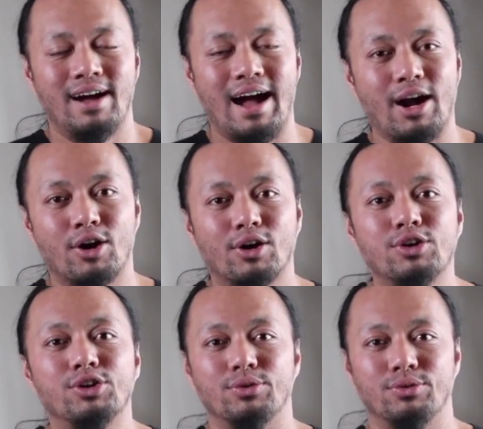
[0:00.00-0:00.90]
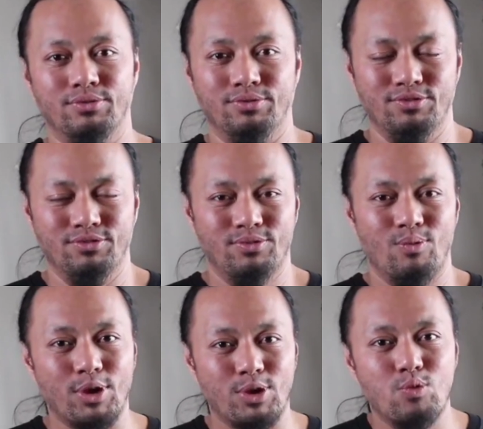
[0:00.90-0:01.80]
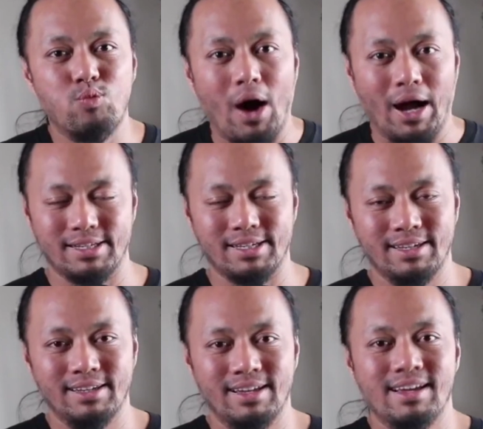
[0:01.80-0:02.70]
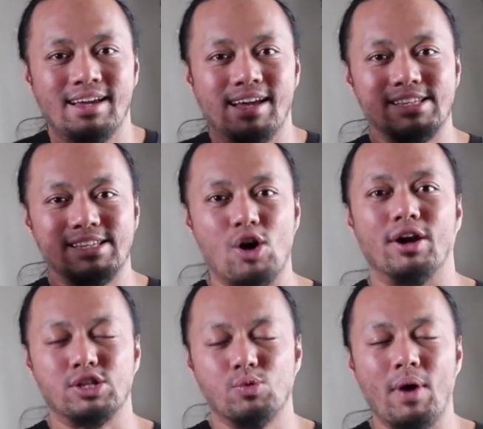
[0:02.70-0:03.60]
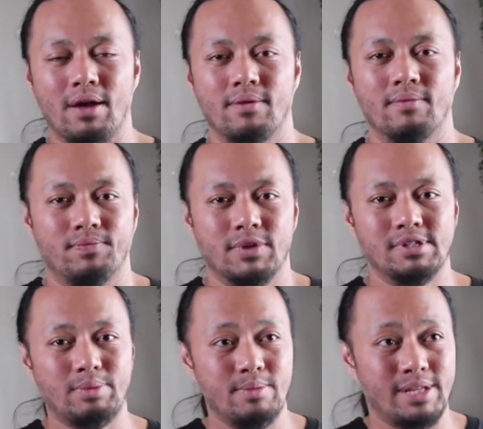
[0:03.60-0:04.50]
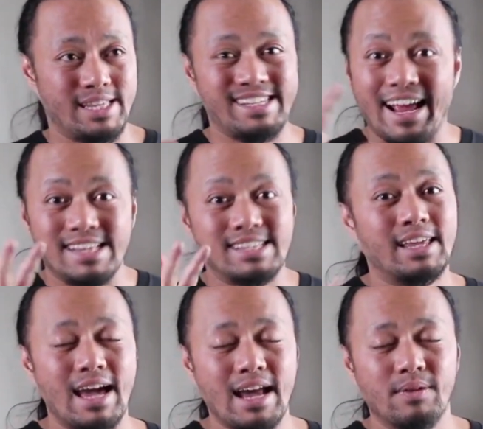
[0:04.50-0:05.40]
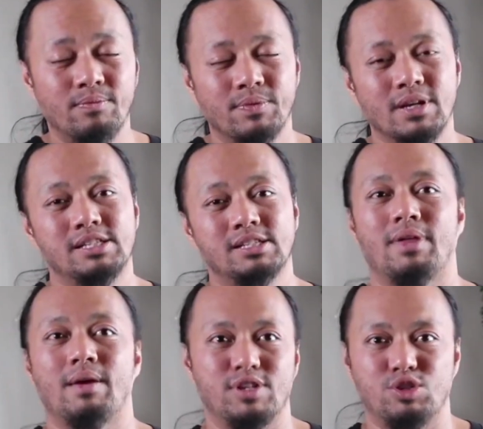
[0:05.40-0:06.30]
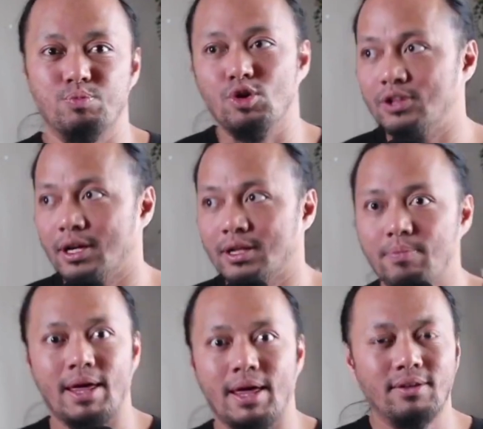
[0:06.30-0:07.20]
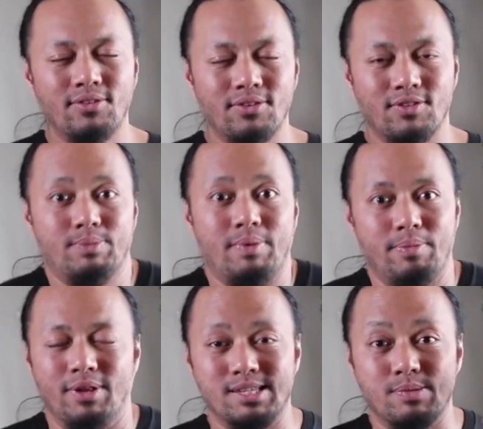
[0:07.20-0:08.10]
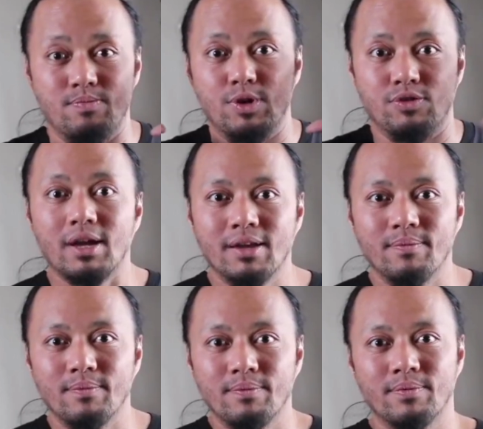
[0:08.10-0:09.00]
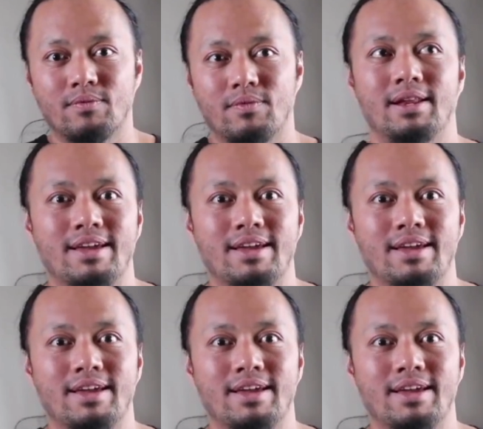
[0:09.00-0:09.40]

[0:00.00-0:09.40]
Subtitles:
I heard you. What you want, it's on its way. Sometimes it's signs like that. Sometimes it's music that plays. For some people, it's music, right?